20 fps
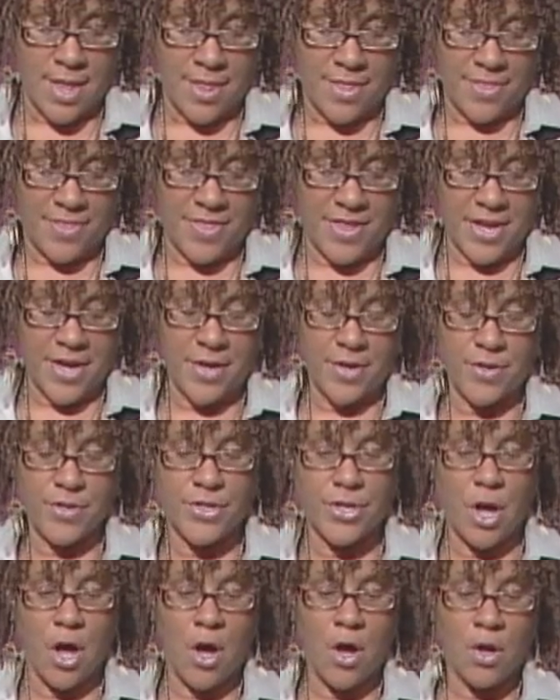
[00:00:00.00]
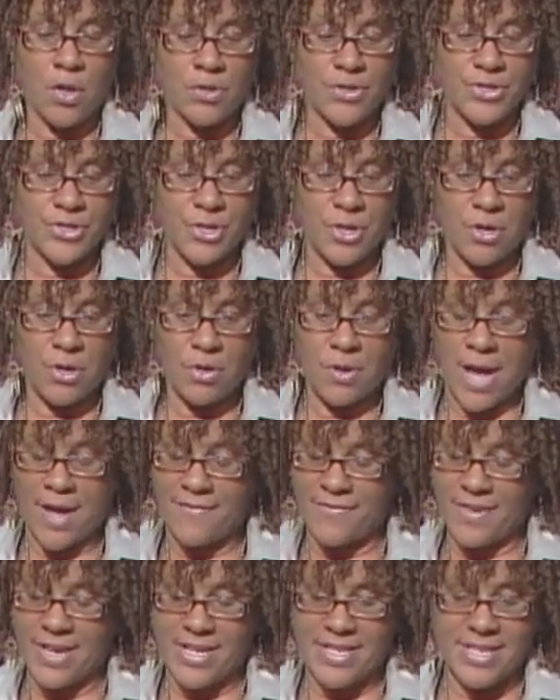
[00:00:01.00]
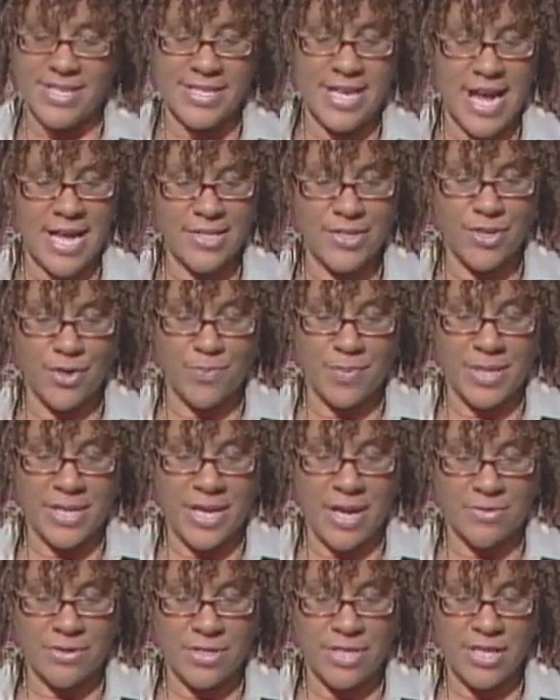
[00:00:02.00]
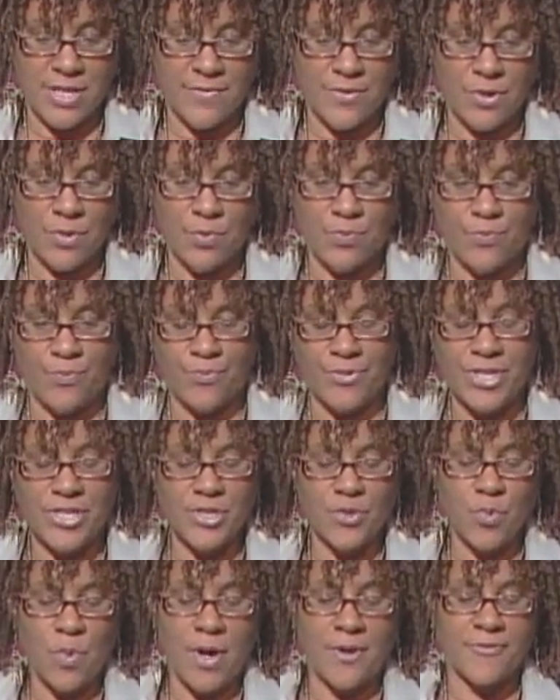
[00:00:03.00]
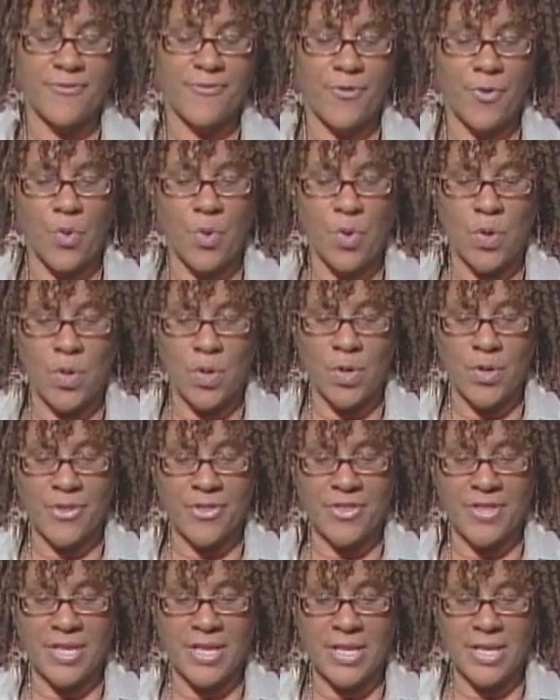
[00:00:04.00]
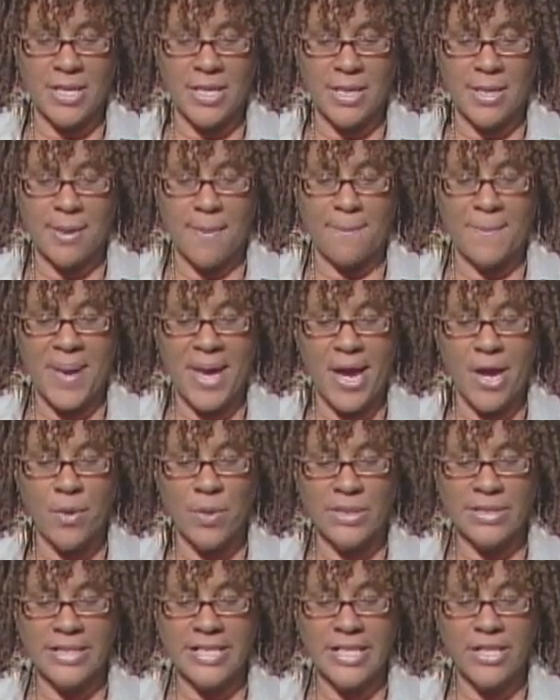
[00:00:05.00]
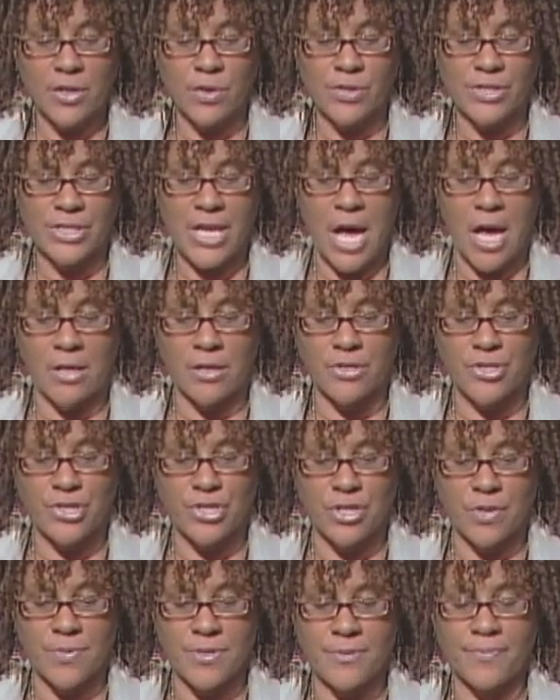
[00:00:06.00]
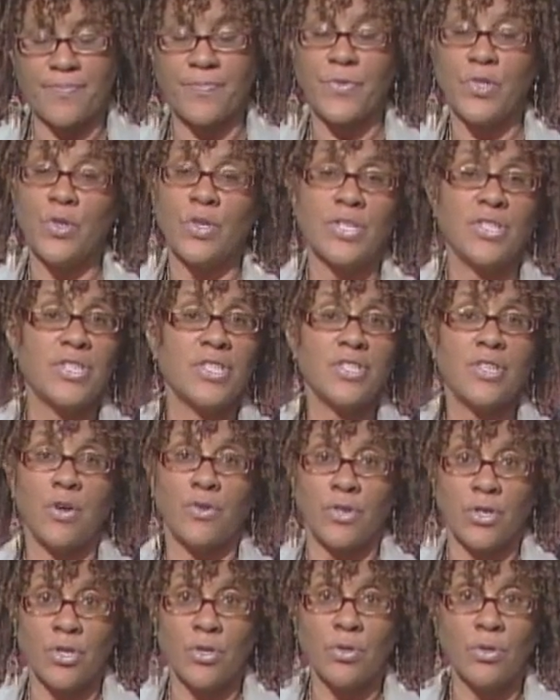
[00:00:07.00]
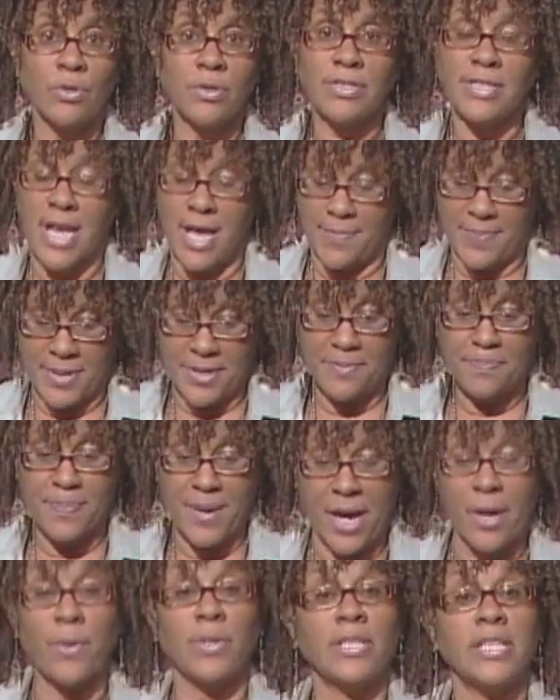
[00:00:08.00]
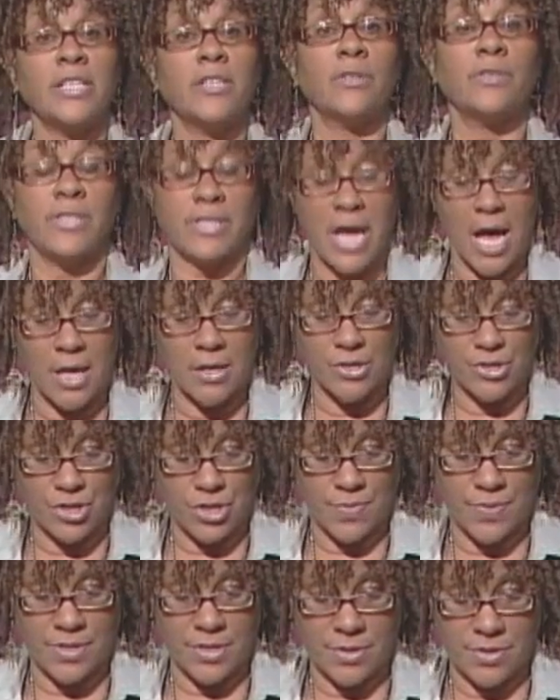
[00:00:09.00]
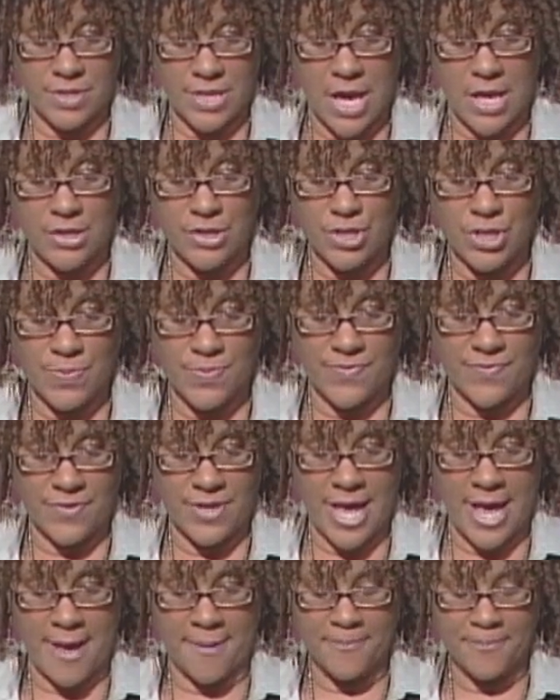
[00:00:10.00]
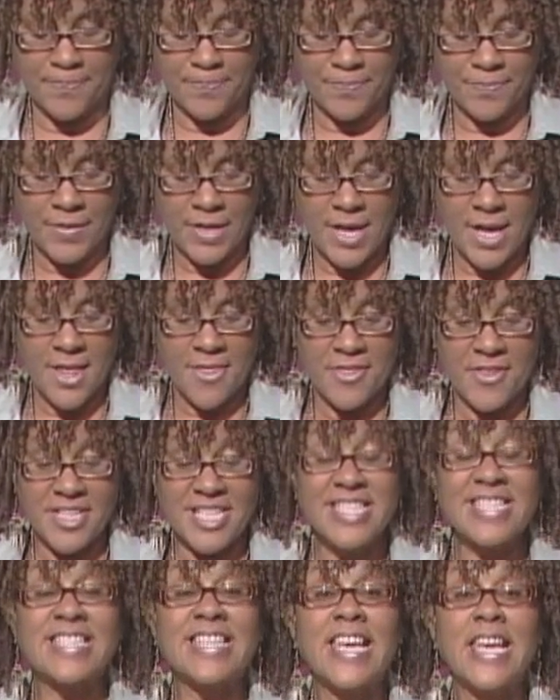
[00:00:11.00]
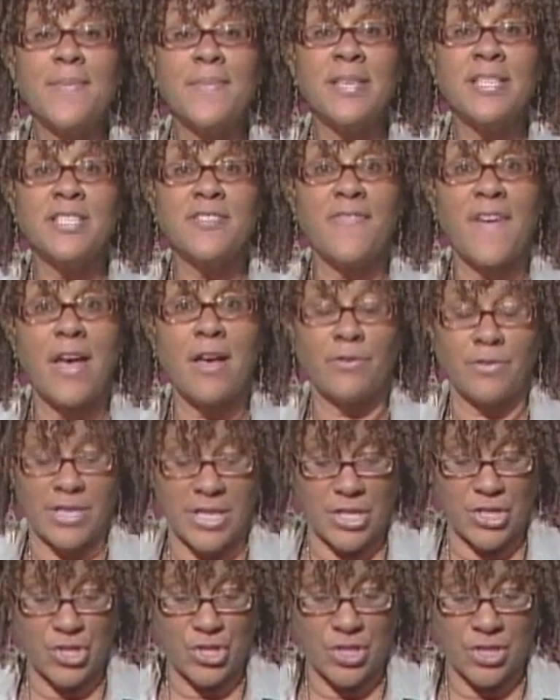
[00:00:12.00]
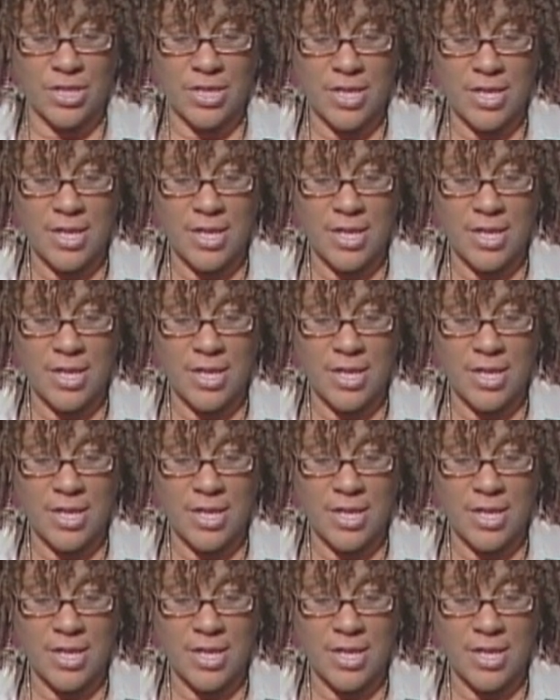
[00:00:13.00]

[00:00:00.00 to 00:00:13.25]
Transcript: There's also, I've just got so many, I'll just give you, this is one for the paralegal scholarships. You can just go to Google, type in paralegal scholarships. There's scholarships for that. The Siemens Foundation.